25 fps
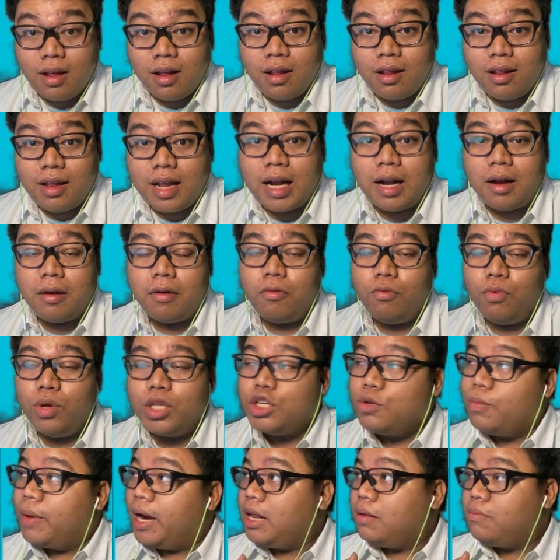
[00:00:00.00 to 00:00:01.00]
that
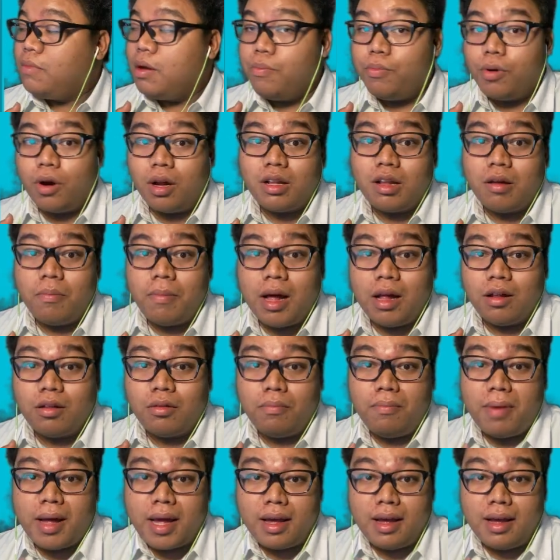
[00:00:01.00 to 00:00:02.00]
which might be brought about
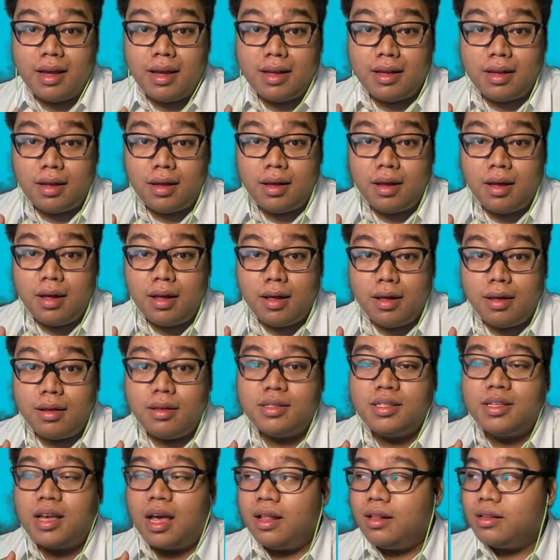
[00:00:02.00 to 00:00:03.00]
by
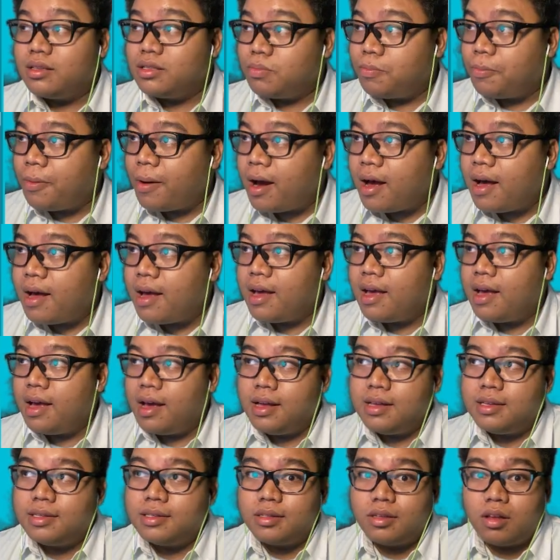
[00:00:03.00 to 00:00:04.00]
sales
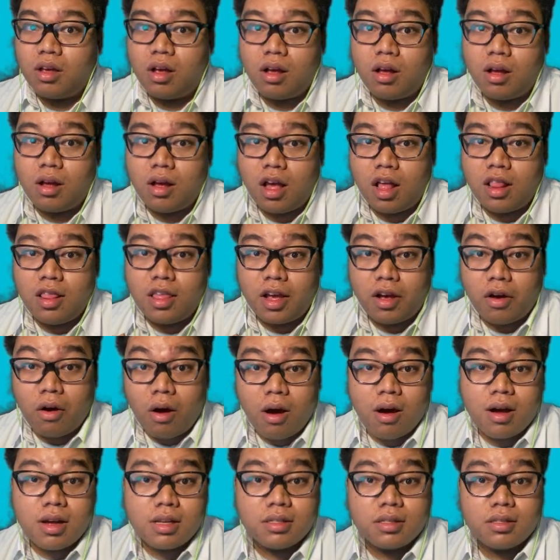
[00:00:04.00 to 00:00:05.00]
price, the
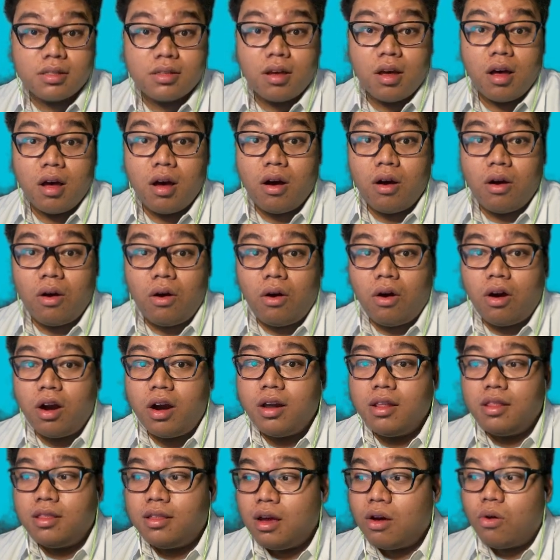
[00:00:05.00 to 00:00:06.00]
cost,
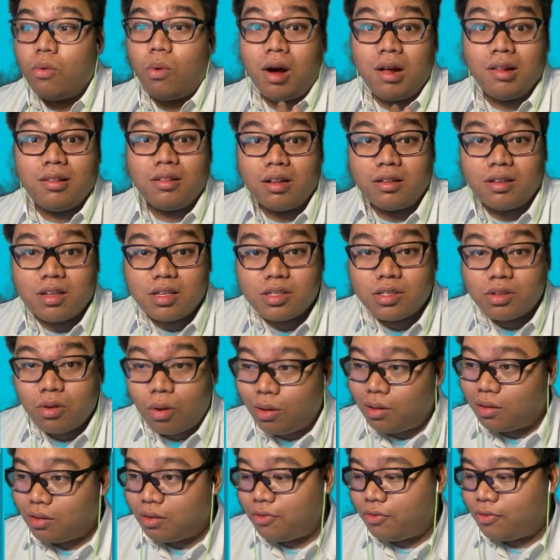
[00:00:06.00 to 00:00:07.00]
or the quantity
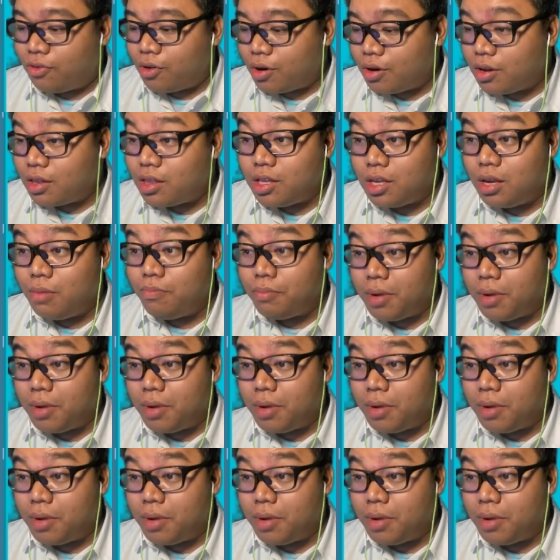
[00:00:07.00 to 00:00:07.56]
sold for the